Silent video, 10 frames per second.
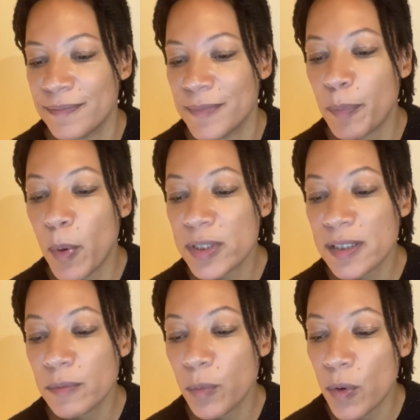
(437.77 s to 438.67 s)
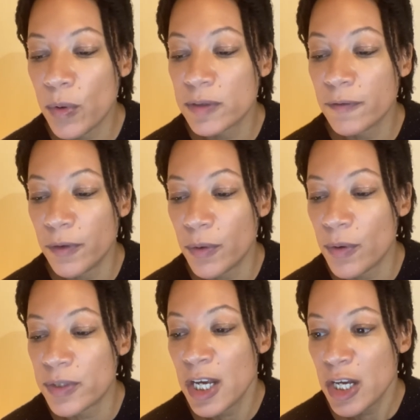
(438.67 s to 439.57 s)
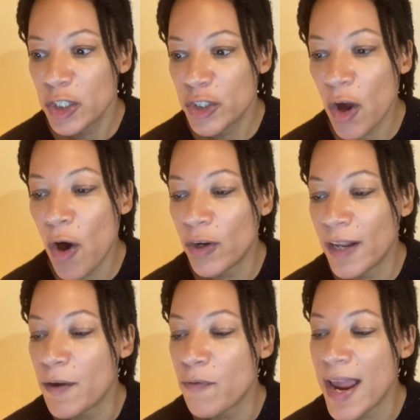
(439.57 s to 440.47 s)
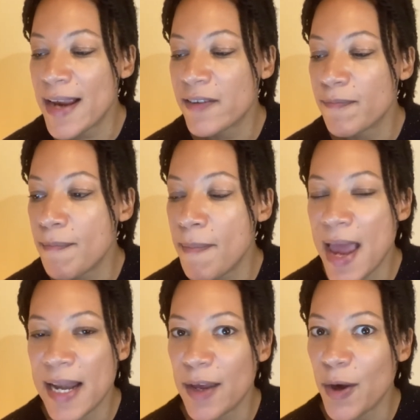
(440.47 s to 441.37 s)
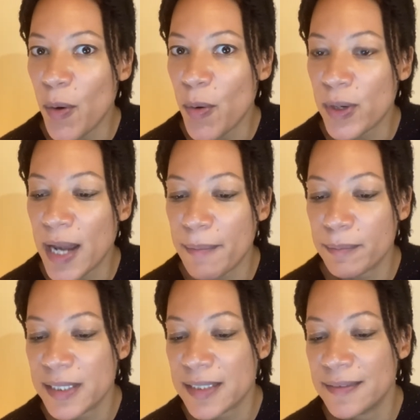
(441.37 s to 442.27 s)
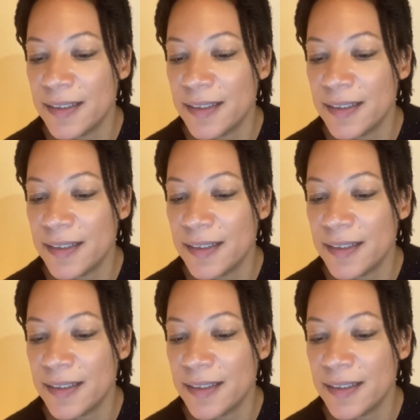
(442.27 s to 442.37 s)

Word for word: The porcelain walls and floors shone in the rays of many gold lamps.